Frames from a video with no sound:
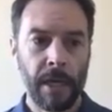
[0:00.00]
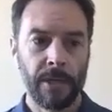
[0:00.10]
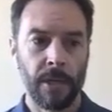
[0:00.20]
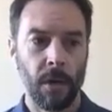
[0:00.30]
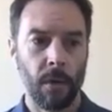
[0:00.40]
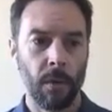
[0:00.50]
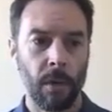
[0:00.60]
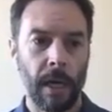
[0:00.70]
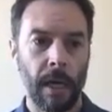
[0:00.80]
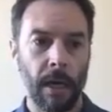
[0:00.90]
So
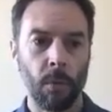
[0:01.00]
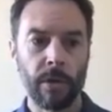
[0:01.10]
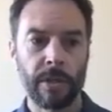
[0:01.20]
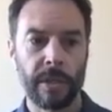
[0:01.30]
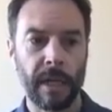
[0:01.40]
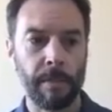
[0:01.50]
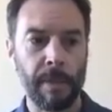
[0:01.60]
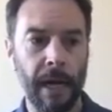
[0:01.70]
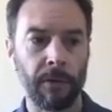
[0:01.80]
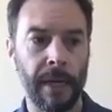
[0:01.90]
we're sitting
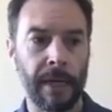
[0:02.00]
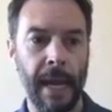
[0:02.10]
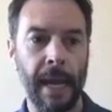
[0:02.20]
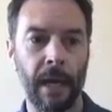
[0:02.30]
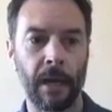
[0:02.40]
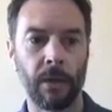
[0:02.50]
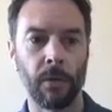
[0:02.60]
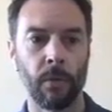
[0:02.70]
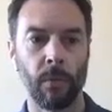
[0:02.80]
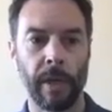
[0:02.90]
back right
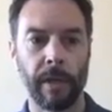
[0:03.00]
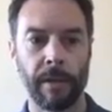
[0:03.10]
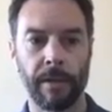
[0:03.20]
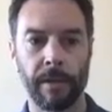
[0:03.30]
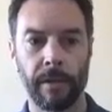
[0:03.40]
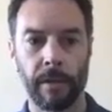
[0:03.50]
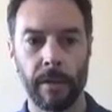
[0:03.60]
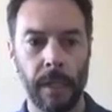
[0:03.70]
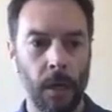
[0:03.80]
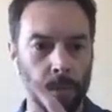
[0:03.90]
now with,
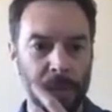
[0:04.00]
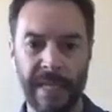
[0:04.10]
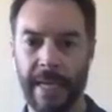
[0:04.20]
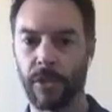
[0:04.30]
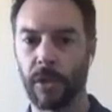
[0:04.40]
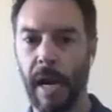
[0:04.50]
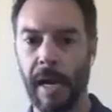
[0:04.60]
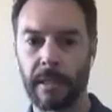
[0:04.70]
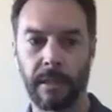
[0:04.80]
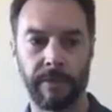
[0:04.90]
potential
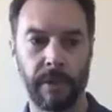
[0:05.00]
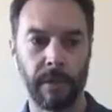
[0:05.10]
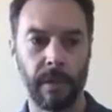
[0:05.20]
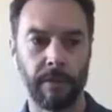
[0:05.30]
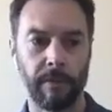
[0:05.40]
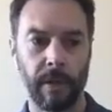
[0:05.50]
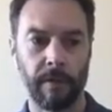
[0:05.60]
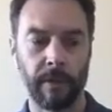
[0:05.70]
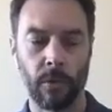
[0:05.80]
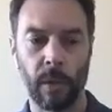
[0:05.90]
loss of a
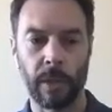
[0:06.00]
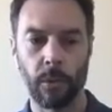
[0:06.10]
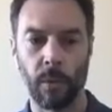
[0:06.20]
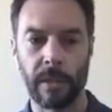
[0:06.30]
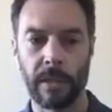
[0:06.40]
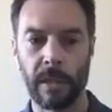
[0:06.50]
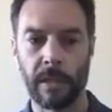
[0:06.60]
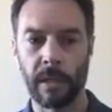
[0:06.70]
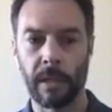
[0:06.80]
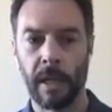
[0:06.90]
2020
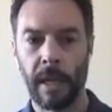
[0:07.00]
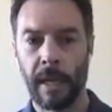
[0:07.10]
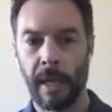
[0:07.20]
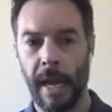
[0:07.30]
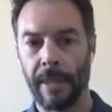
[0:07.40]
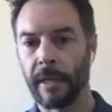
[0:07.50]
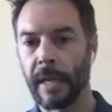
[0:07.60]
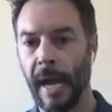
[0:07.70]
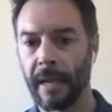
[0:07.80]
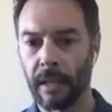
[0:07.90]
season, and then
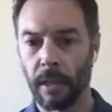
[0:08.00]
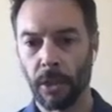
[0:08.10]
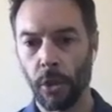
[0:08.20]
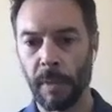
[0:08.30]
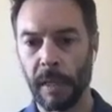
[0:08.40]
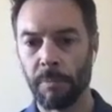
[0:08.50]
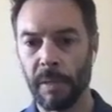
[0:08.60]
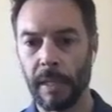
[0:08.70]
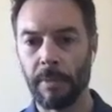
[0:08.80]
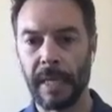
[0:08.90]
kind of the looming
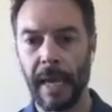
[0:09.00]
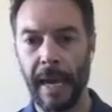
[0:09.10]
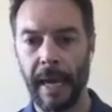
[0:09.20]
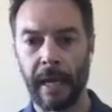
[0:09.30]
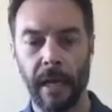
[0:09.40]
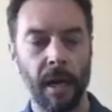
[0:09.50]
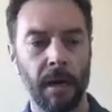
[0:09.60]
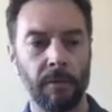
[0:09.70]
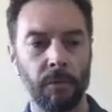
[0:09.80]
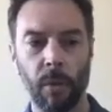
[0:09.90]
PBA
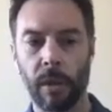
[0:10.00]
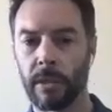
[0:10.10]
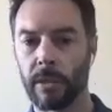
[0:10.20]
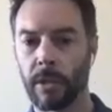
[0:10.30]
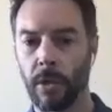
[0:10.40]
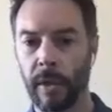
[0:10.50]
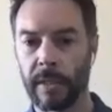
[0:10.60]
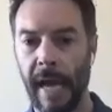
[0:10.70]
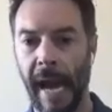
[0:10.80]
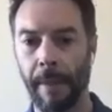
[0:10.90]
of what's going
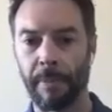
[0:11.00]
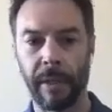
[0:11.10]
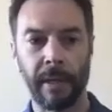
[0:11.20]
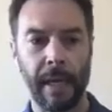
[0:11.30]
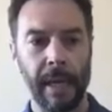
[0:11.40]
to happen.